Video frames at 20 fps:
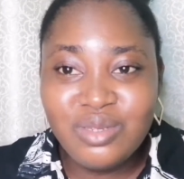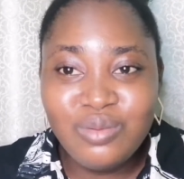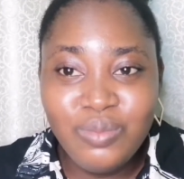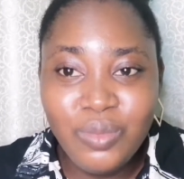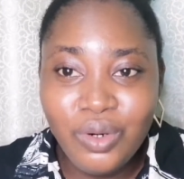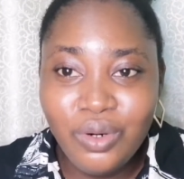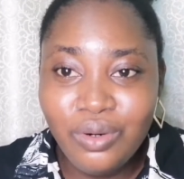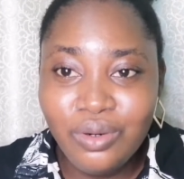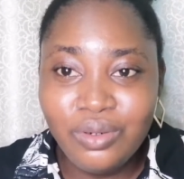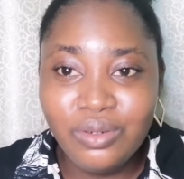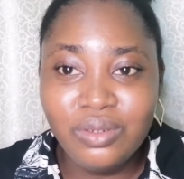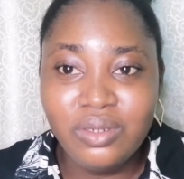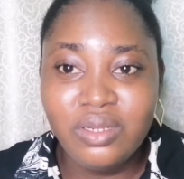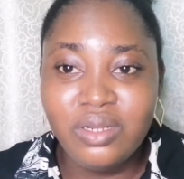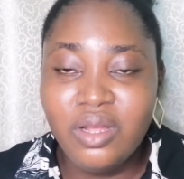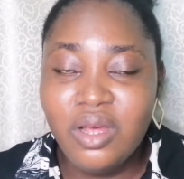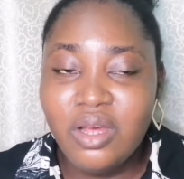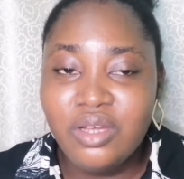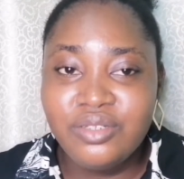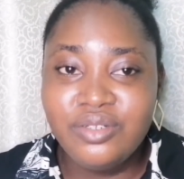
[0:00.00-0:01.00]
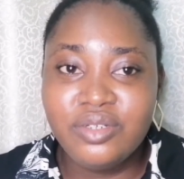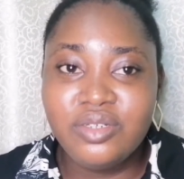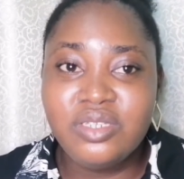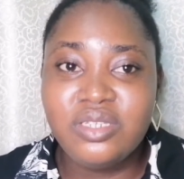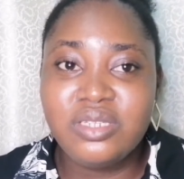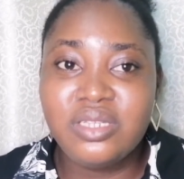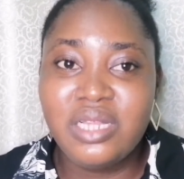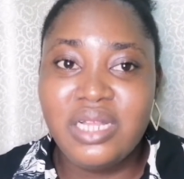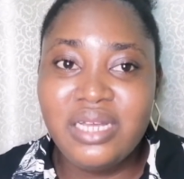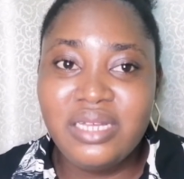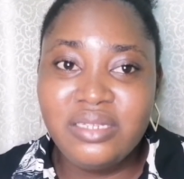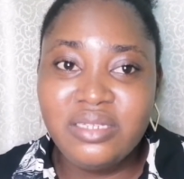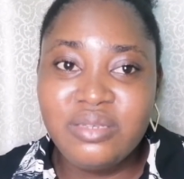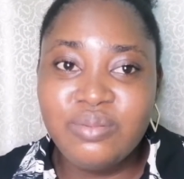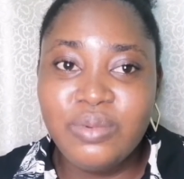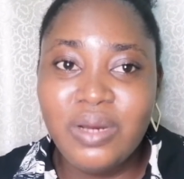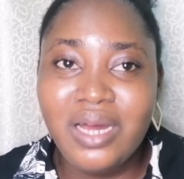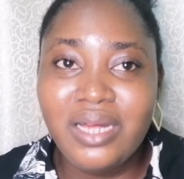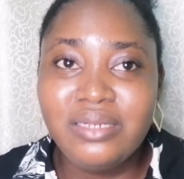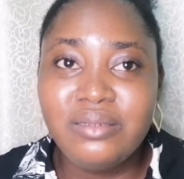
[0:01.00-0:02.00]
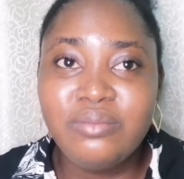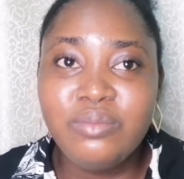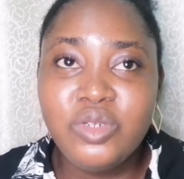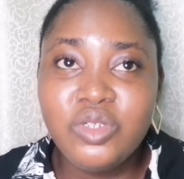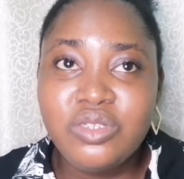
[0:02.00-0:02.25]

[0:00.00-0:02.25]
small, just learn one.